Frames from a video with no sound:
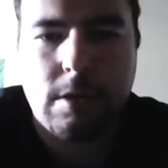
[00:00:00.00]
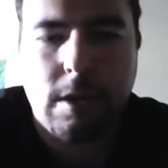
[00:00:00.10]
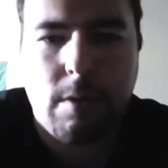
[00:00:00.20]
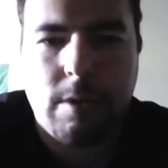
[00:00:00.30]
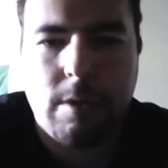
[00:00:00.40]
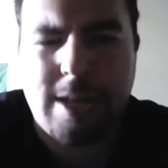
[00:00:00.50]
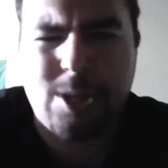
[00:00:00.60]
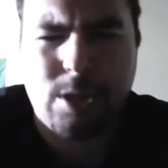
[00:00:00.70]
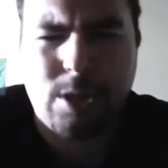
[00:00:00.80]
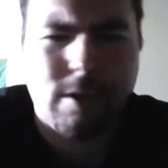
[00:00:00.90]
You know, won't
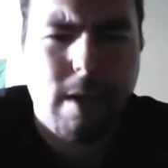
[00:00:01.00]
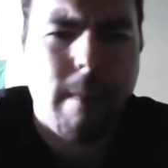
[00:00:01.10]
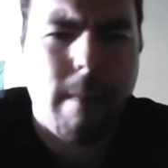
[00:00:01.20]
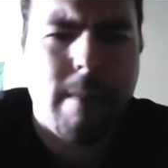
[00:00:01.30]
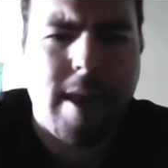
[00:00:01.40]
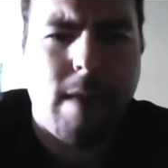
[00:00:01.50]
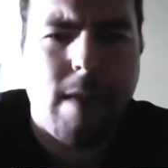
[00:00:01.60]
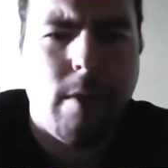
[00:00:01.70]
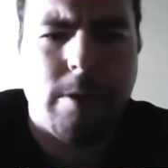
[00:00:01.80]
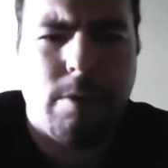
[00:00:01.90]
that stir it up and make
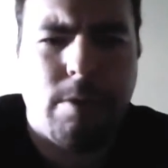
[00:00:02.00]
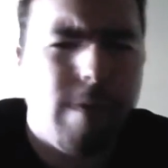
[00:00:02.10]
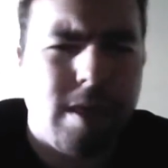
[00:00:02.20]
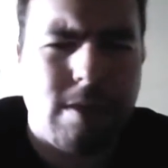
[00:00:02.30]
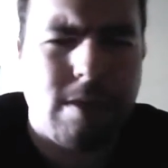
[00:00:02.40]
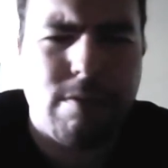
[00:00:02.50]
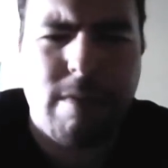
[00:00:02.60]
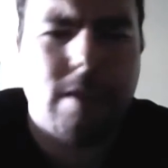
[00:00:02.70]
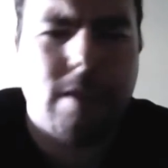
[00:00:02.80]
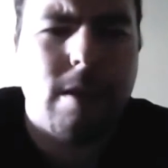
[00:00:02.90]
it worse, or make
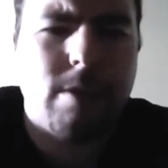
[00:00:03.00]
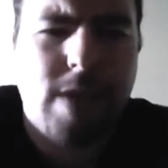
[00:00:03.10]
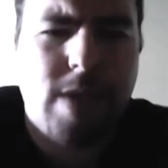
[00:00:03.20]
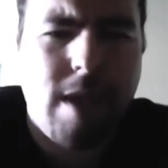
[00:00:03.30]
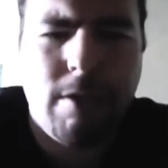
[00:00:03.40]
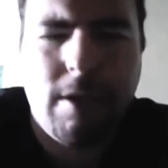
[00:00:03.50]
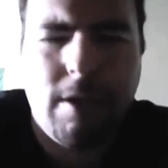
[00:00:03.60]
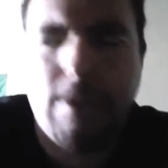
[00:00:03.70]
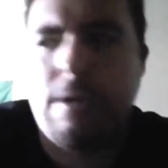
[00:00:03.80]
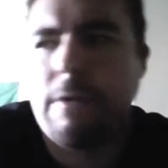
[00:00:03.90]
the ghost
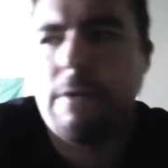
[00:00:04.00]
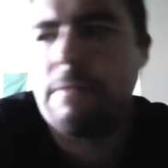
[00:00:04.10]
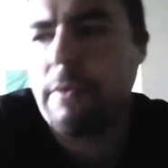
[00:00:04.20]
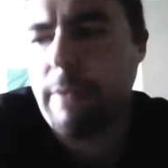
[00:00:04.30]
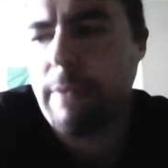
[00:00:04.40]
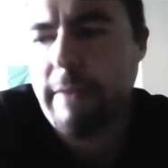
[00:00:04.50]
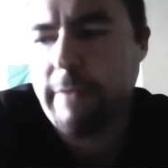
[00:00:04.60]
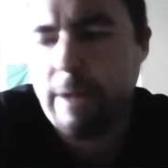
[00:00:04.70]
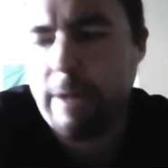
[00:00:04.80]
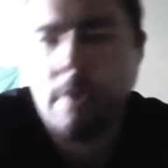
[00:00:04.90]
angry, or
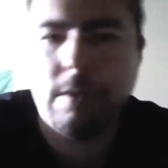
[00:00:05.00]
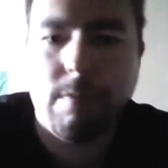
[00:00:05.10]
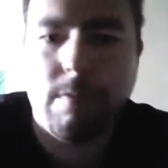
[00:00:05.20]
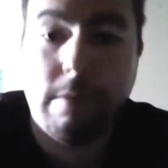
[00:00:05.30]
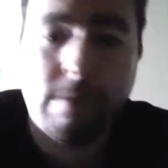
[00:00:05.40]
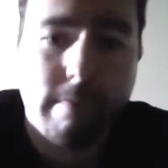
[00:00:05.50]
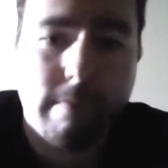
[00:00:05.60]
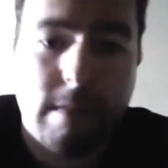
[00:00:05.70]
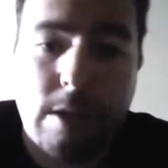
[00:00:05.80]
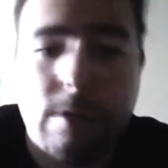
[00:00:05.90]
whatever? And I said, well,
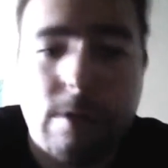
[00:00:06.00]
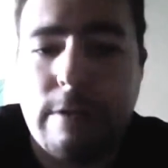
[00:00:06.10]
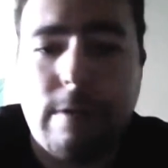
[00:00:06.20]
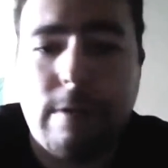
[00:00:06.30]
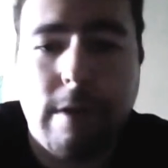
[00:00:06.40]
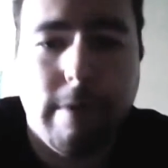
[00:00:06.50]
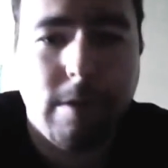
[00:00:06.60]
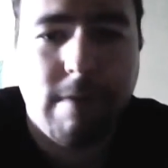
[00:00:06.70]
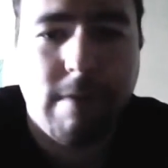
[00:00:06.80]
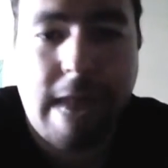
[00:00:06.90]
there's certainly a
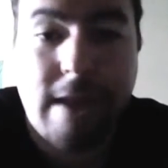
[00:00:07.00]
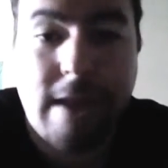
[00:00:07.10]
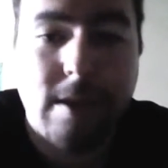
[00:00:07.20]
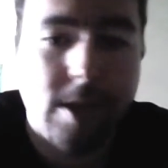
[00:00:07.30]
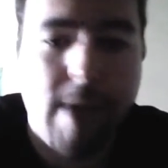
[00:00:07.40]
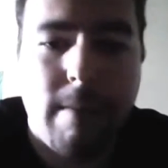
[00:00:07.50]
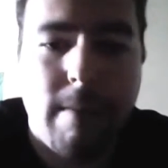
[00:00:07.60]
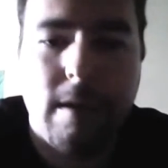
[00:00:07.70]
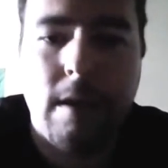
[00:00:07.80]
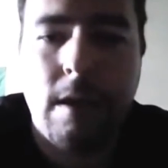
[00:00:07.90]
risk of that. It does
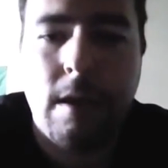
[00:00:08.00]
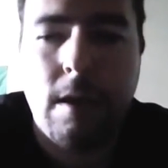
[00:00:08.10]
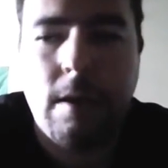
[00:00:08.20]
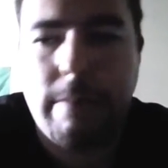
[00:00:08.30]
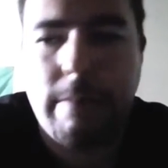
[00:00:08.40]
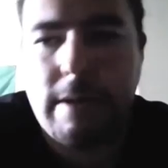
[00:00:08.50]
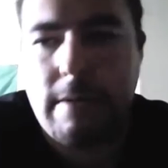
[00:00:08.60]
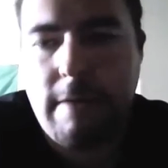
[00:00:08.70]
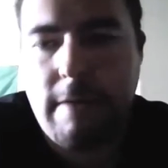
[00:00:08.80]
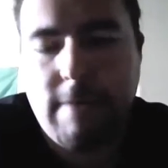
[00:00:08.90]
happen.
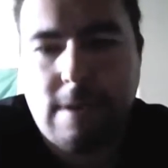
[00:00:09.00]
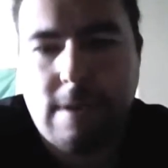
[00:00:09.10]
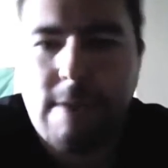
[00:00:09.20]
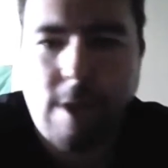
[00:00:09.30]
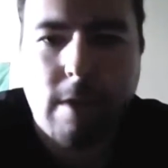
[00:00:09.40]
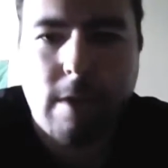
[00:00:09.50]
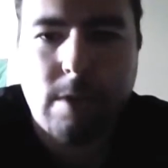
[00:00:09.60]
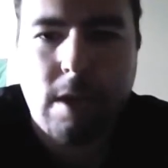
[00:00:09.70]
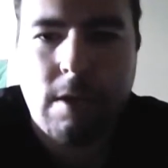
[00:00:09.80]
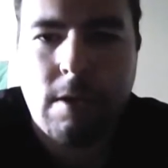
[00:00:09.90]
But if the team that
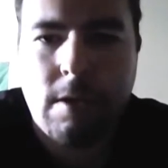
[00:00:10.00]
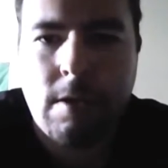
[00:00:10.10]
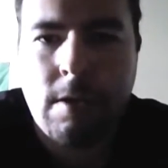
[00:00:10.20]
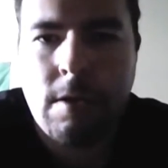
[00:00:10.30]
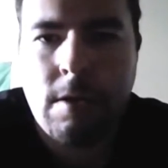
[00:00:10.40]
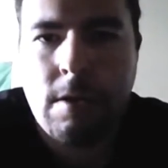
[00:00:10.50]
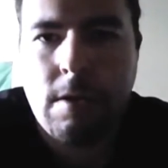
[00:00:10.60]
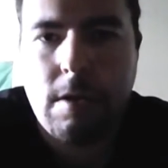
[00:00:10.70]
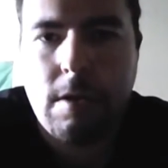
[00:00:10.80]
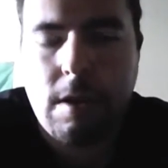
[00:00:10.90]
goes in,
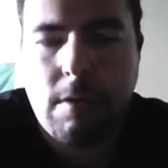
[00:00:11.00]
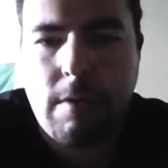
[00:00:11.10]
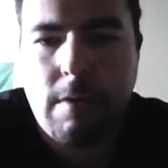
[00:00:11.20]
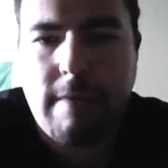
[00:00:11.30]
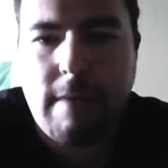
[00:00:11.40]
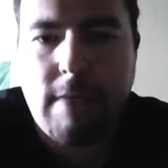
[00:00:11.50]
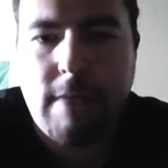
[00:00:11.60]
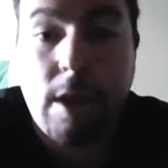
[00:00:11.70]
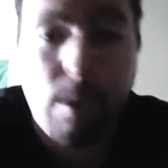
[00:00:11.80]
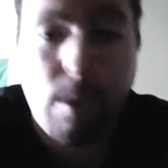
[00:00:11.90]
you know, if
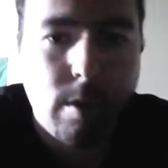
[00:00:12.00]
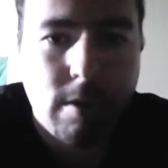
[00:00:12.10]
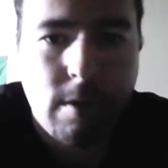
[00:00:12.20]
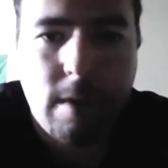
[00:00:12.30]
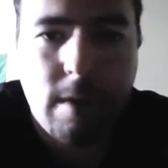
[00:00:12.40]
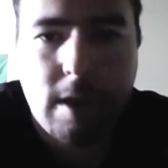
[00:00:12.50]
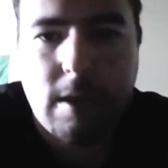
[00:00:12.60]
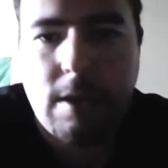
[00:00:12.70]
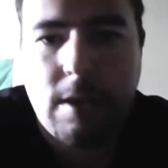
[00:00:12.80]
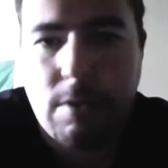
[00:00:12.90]
they know what they're doing
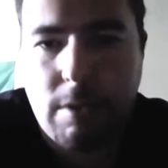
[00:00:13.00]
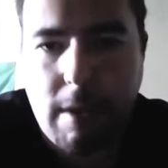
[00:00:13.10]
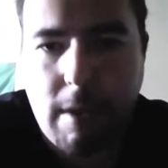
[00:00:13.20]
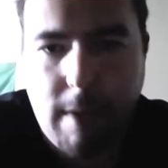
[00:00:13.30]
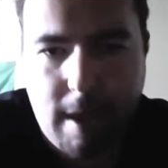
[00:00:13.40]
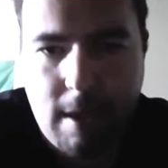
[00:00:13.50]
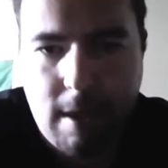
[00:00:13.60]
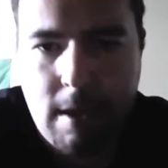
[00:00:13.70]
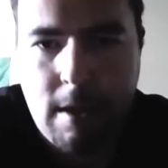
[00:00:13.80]
and they do it the right way,